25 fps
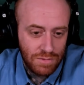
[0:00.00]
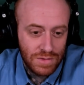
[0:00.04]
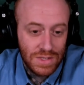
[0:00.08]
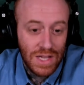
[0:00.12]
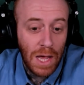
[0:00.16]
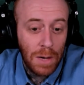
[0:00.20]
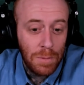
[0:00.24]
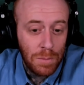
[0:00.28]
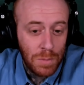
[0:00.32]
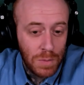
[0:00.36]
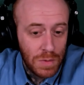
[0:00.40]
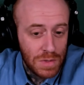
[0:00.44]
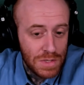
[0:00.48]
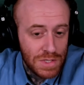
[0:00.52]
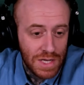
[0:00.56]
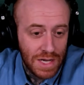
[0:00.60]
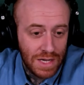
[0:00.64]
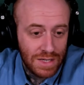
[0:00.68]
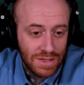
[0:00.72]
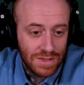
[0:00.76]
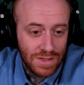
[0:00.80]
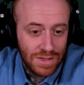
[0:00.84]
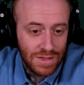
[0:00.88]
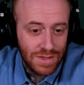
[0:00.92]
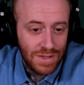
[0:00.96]
10%,
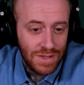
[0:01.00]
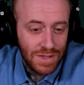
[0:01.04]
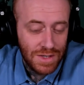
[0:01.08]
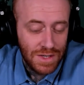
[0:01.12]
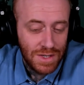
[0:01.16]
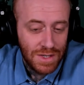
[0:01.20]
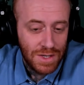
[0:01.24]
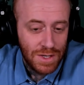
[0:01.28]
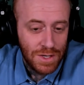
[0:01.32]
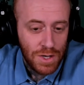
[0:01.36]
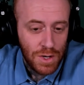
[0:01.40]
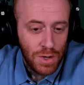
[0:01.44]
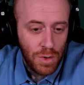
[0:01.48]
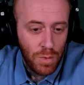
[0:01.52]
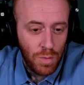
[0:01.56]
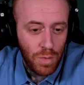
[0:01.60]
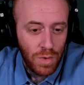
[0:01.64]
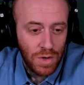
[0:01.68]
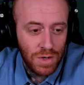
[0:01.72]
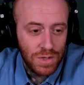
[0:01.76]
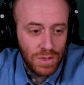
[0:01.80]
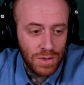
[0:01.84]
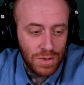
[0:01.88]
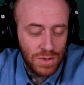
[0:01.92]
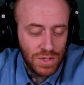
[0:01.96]
where
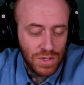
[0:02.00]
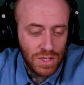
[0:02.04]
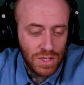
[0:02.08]
you'll